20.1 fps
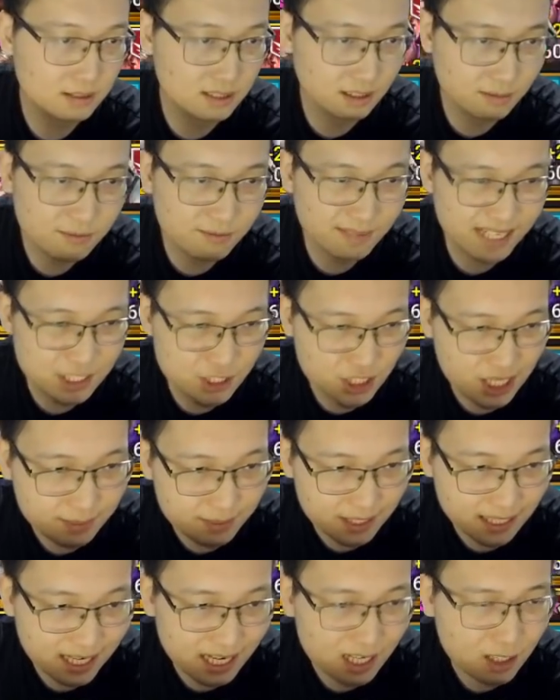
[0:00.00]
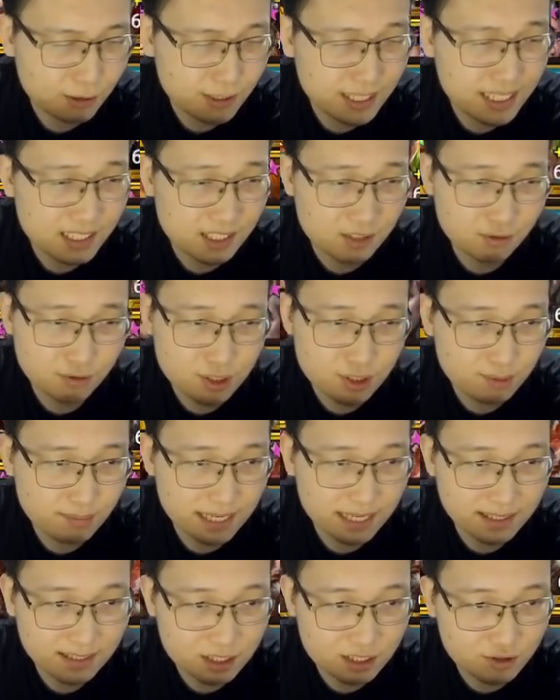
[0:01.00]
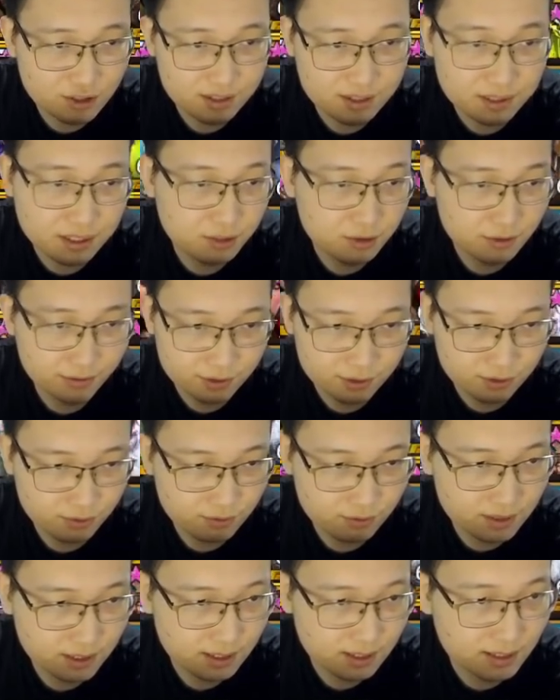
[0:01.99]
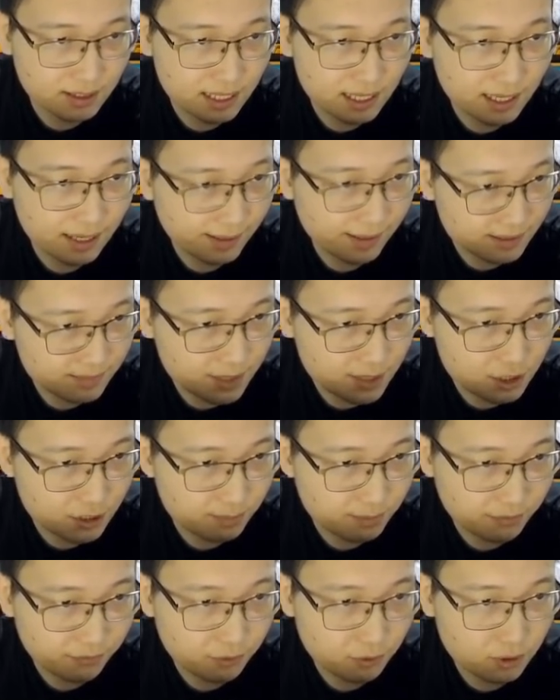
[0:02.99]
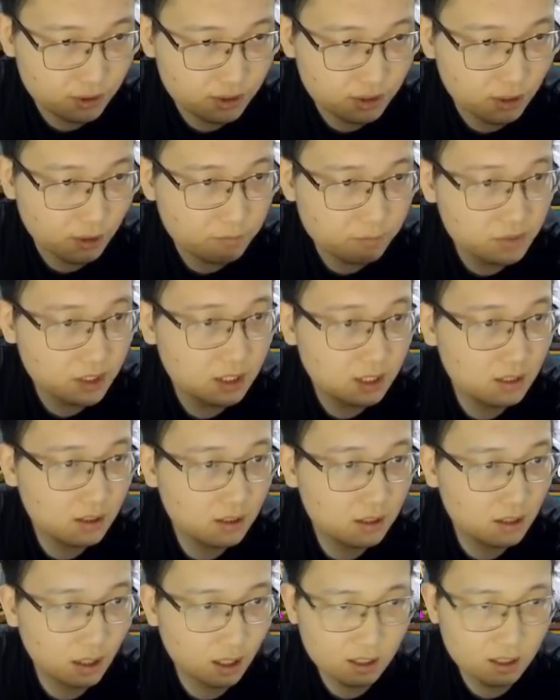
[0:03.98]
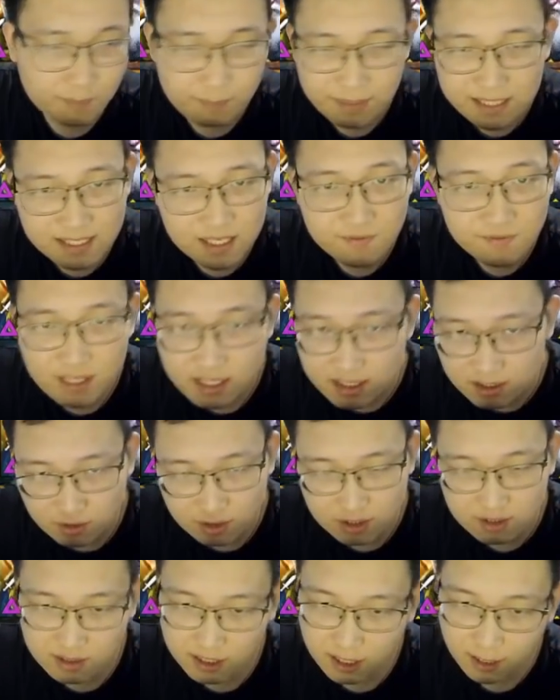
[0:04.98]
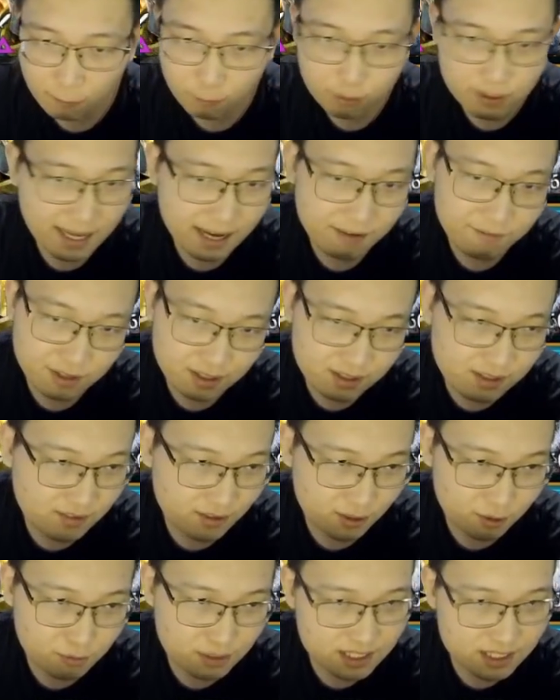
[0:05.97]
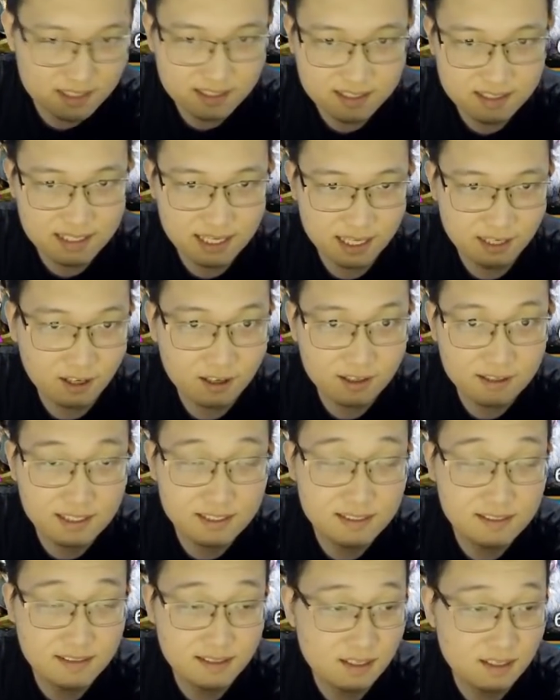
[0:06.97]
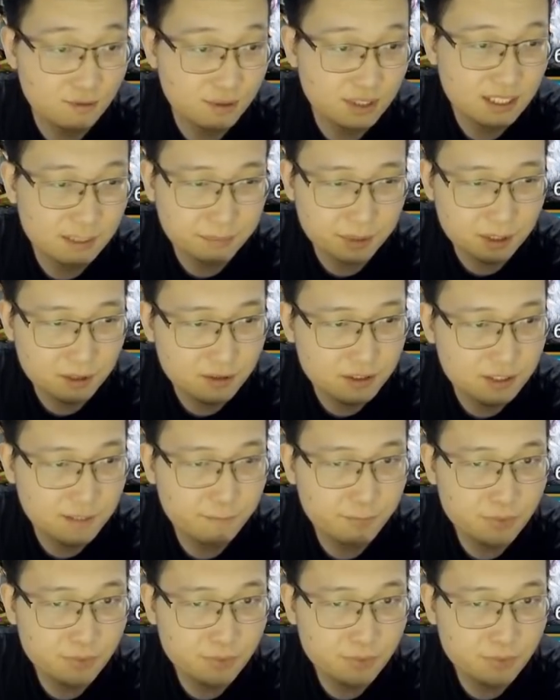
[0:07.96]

of my champion. I already switched my Duchess gear to Stone Skin as mentioned before, so uh, my CV is just uh, whatever, no resistance at all. This is an arena build.